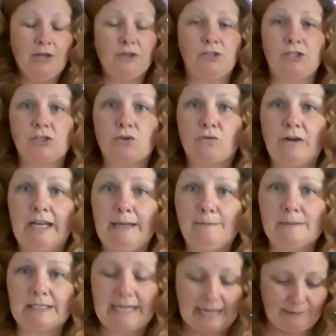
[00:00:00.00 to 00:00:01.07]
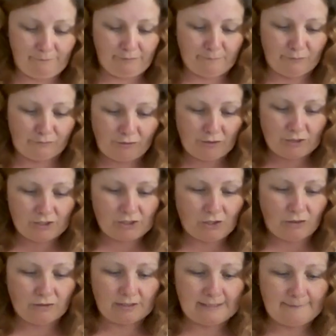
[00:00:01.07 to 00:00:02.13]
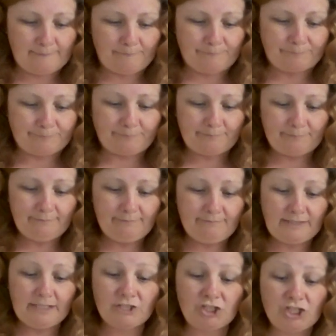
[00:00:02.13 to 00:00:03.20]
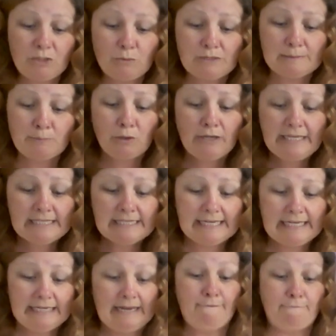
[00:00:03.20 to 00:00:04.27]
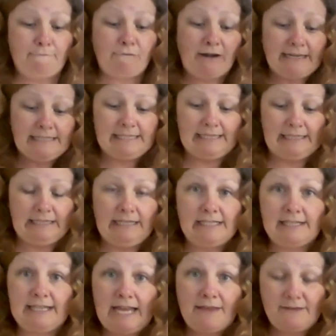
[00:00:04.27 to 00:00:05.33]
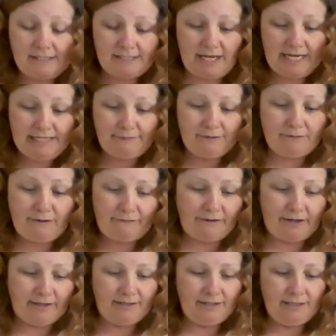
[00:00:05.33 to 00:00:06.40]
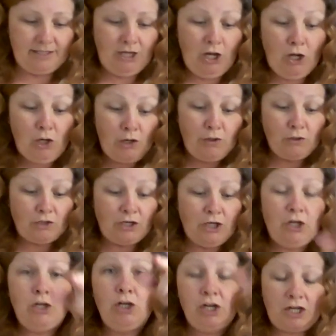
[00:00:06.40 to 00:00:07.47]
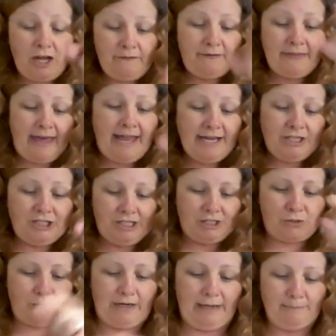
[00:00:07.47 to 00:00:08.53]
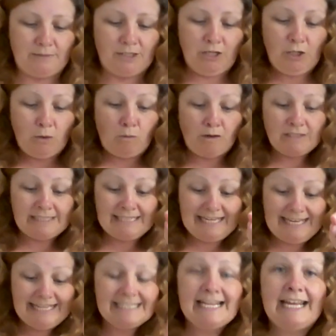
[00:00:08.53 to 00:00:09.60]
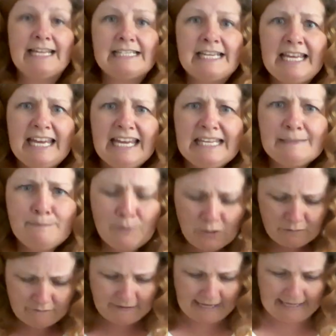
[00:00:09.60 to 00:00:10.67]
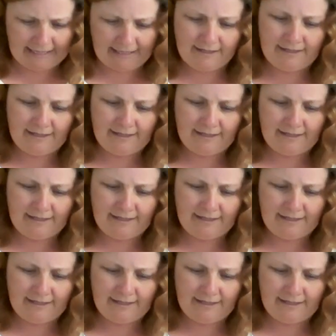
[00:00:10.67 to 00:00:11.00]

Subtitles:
The screams came from Baruka Salt. She was pointing frantically to the other side of the river. "Look! Look over there!" she screamed. "What is it? He's moving!